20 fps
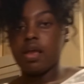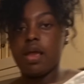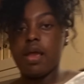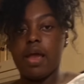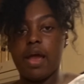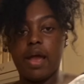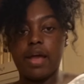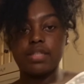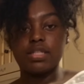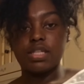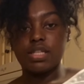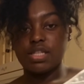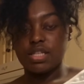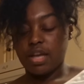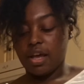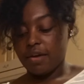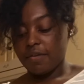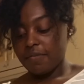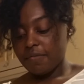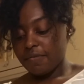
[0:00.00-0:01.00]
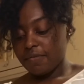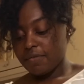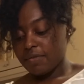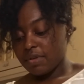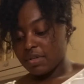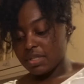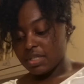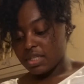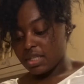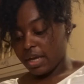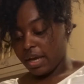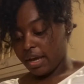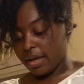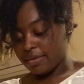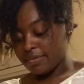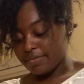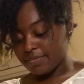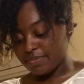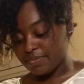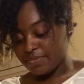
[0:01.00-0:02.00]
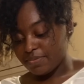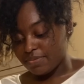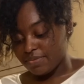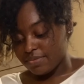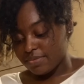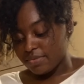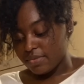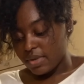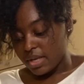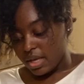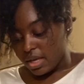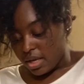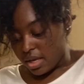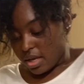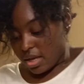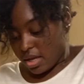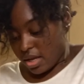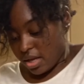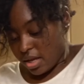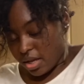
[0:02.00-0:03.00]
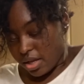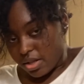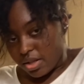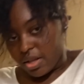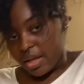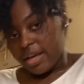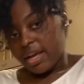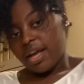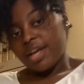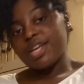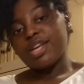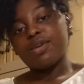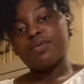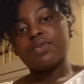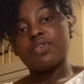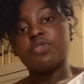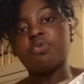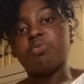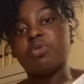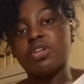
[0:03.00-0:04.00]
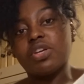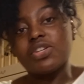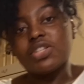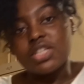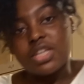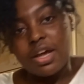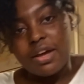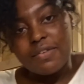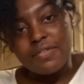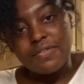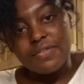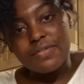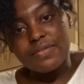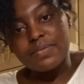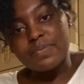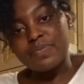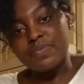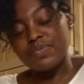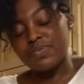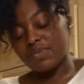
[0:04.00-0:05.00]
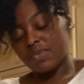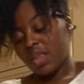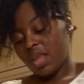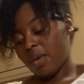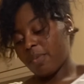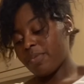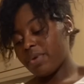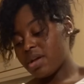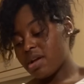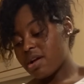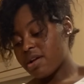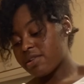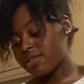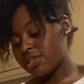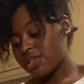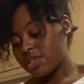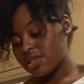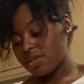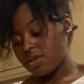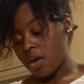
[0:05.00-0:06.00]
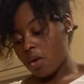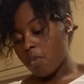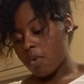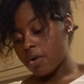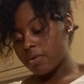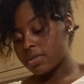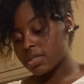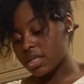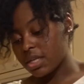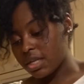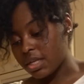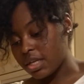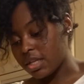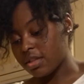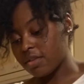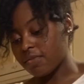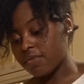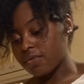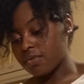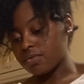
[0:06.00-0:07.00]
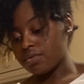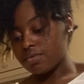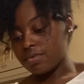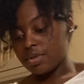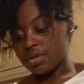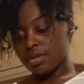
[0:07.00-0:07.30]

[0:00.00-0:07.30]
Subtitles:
as a chef is that, like, I can't really be a chef because I'm always gonna eat the food.